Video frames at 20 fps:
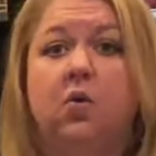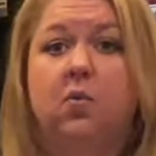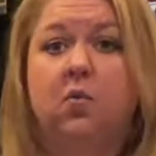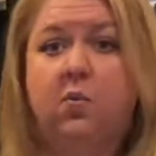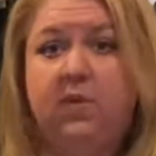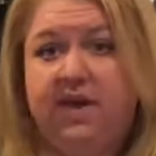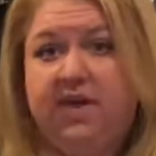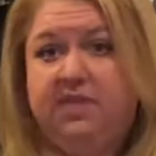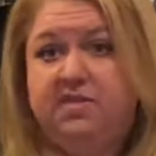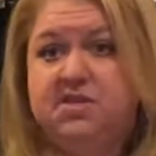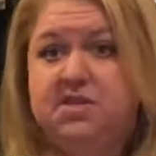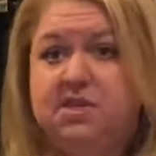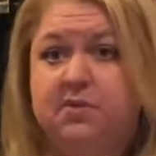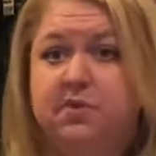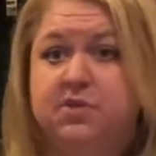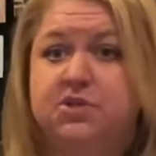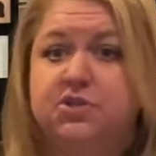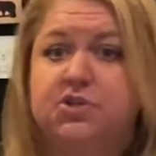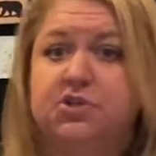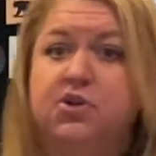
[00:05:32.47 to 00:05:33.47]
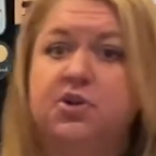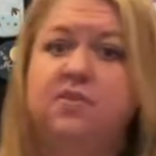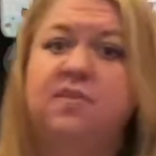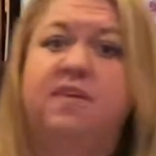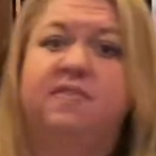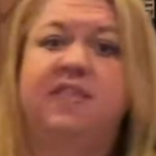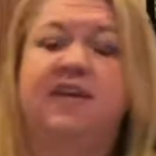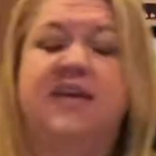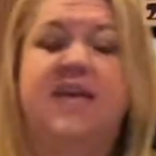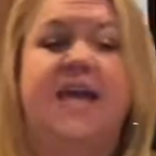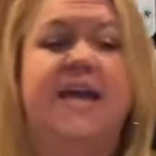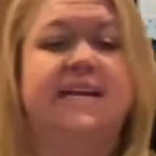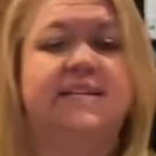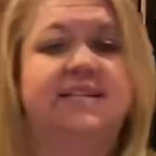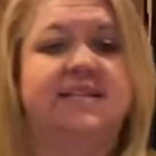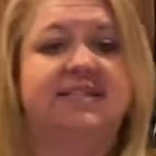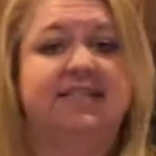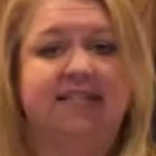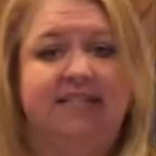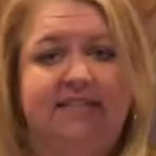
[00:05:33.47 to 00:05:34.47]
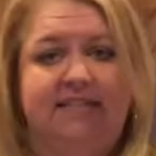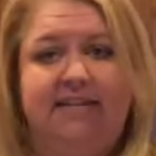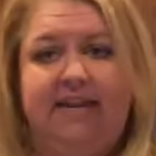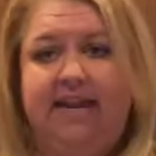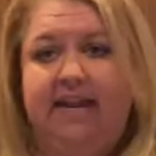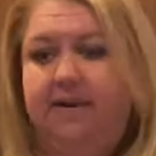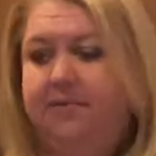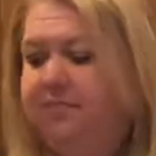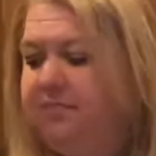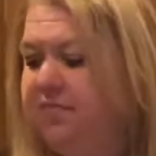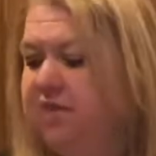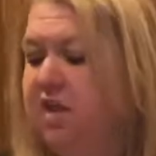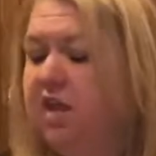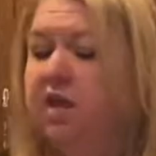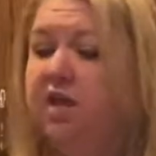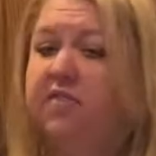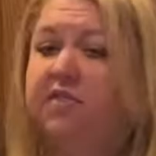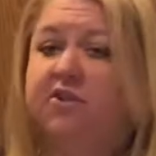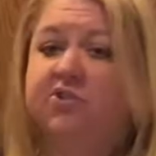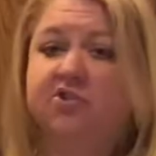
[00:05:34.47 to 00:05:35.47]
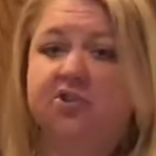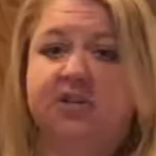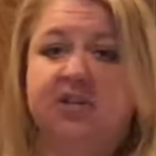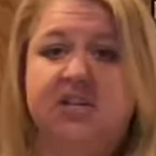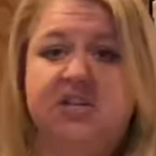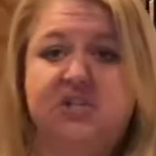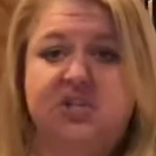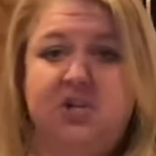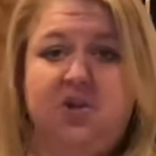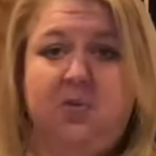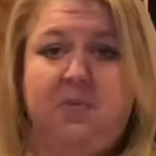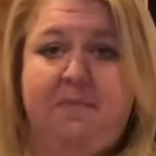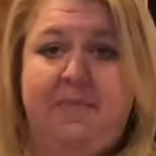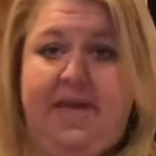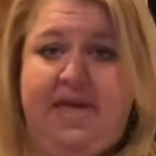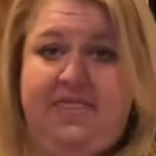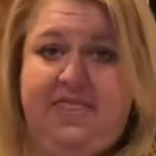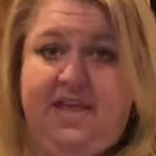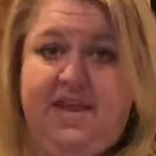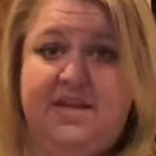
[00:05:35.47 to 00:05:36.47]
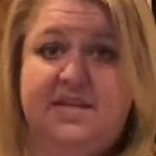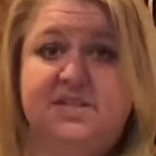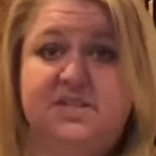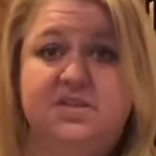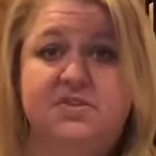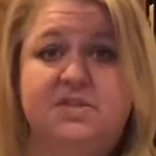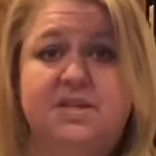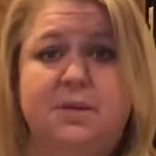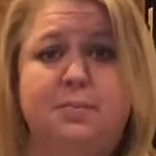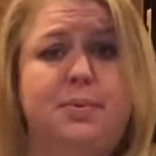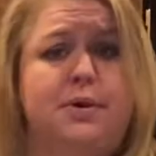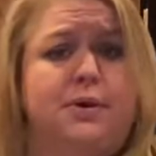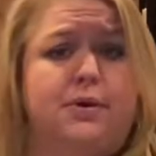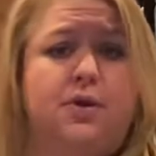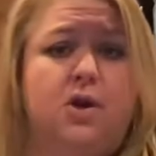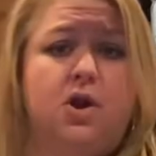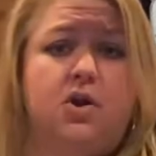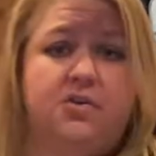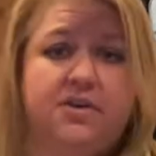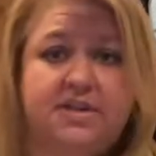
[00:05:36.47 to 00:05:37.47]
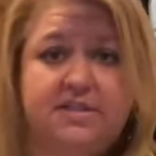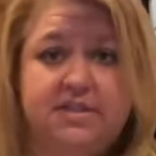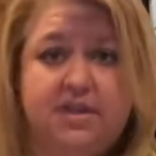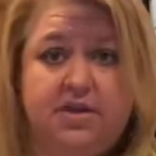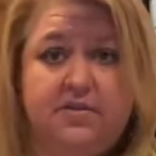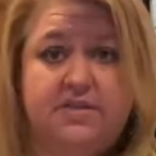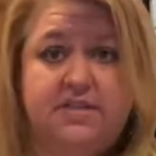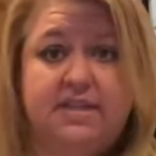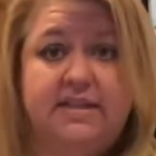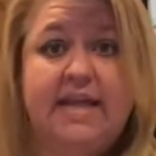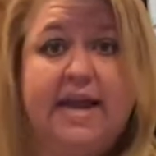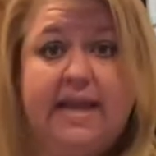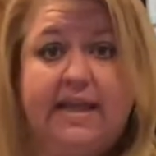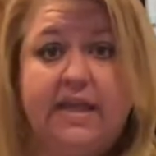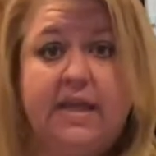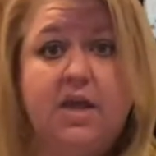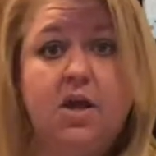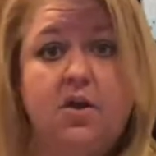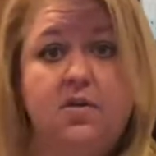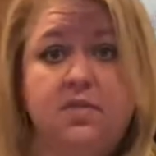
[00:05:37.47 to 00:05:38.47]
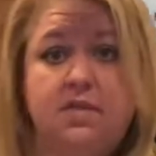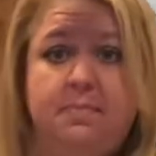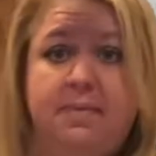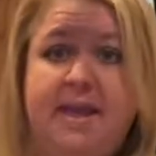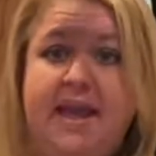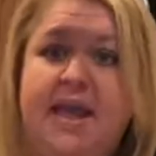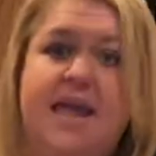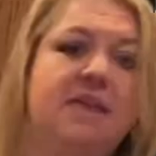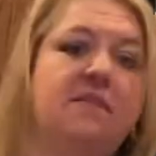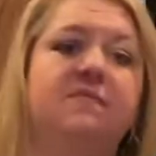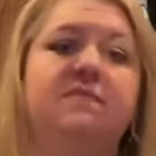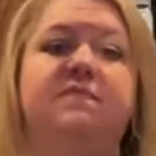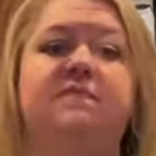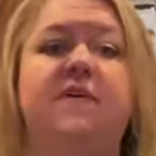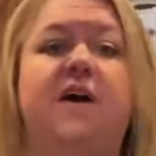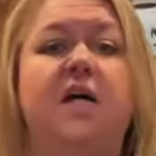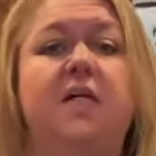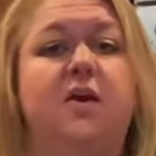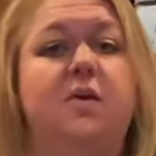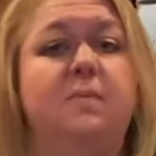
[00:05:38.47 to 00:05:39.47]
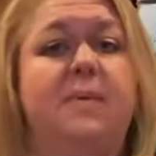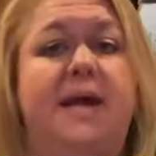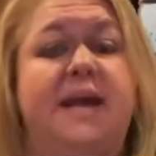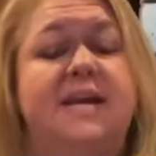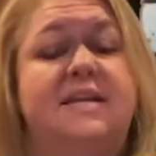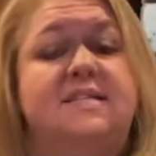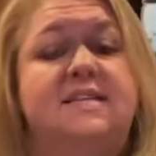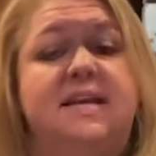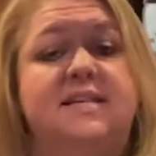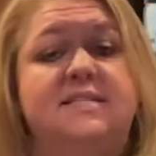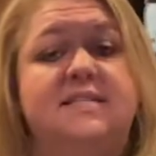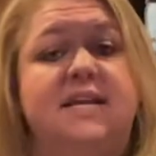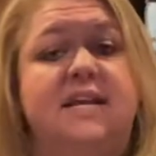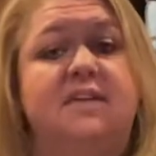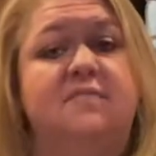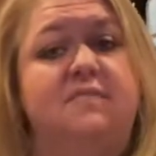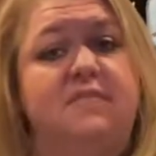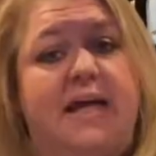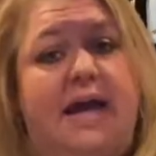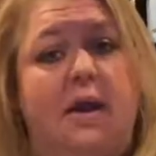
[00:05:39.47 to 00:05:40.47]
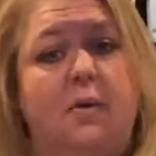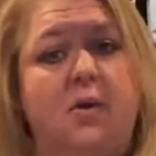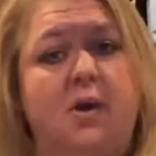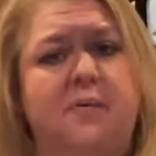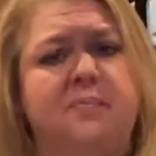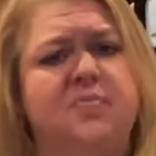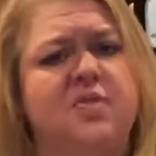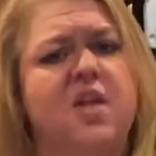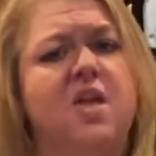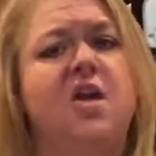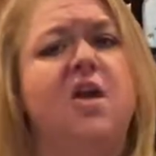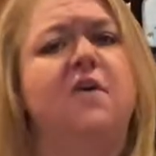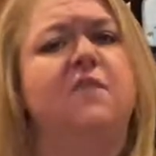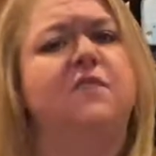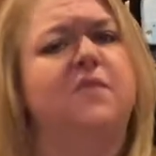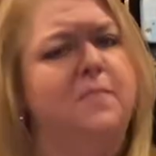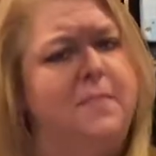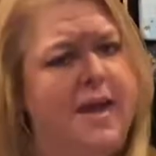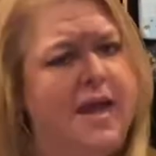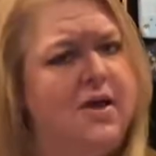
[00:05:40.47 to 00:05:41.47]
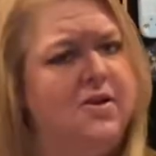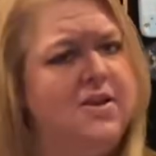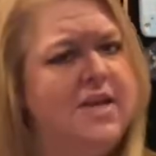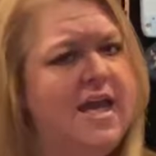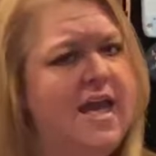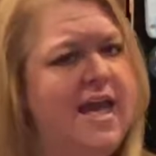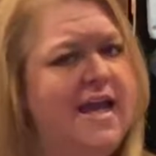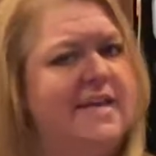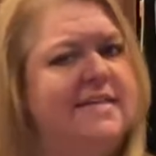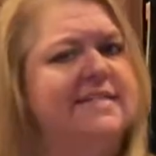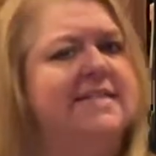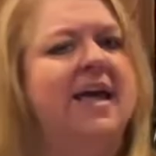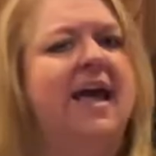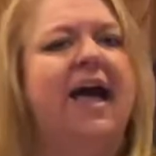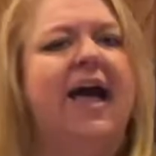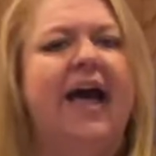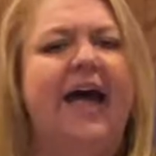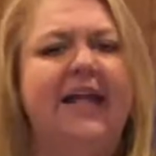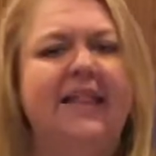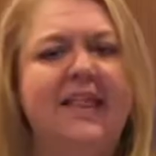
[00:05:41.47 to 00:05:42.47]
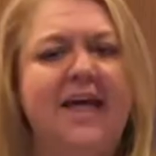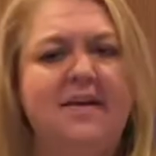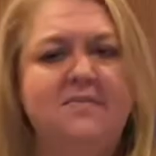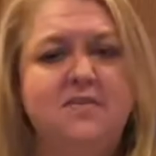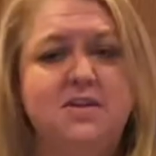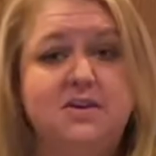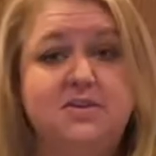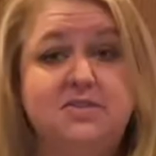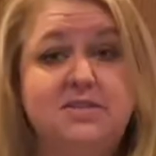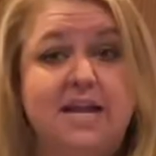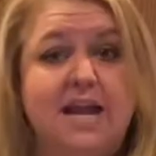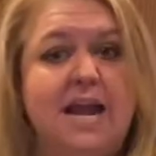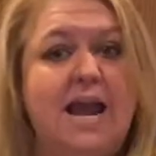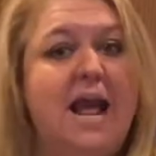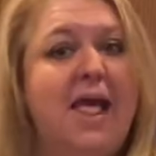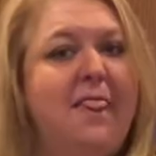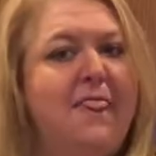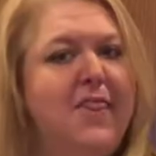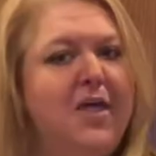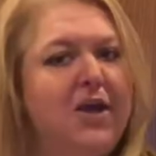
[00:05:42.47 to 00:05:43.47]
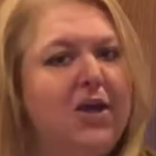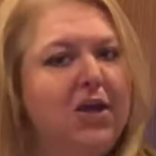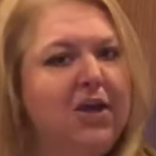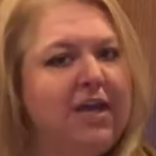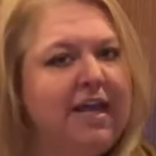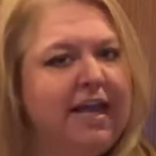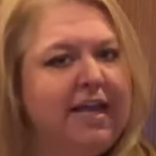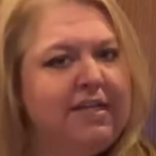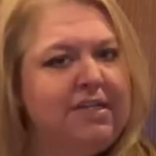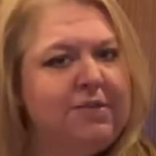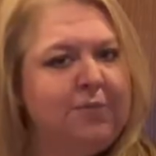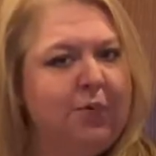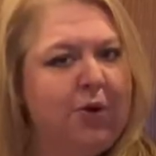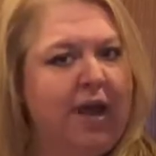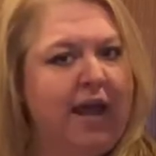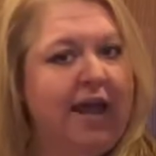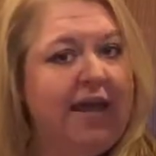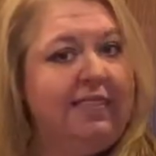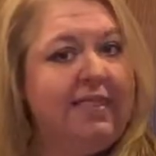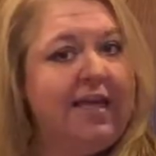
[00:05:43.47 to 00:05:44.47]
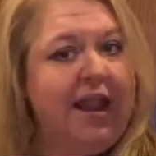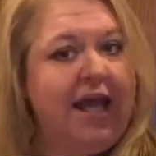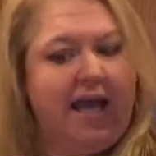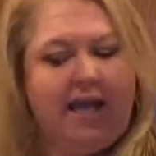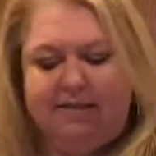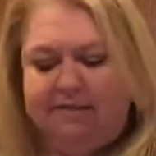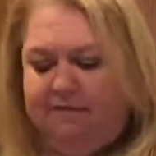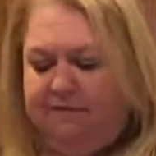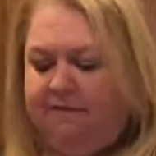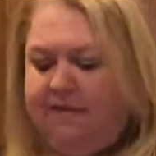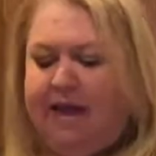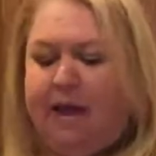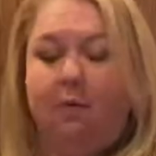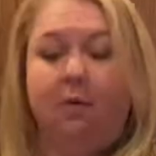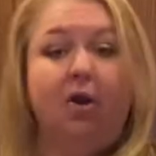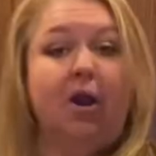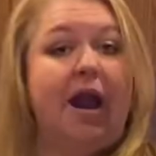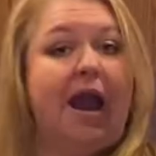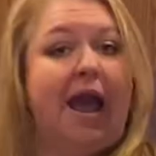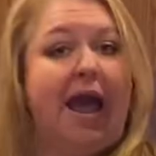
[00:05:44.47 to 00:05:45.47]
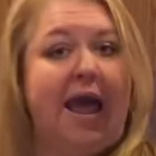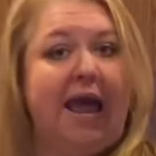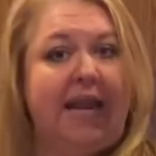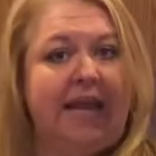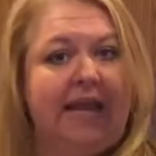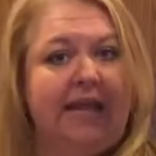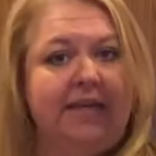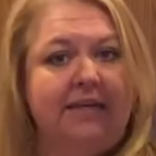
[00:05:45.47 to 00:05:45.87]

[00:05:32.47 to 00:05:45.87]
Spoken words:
with to ensure that the cake doesn't stick. The traditional method is using butter or Crisco to lightly coat the pan, followed by a dusting of flour. For pound cakes, I love using the cooking spray that has flour added.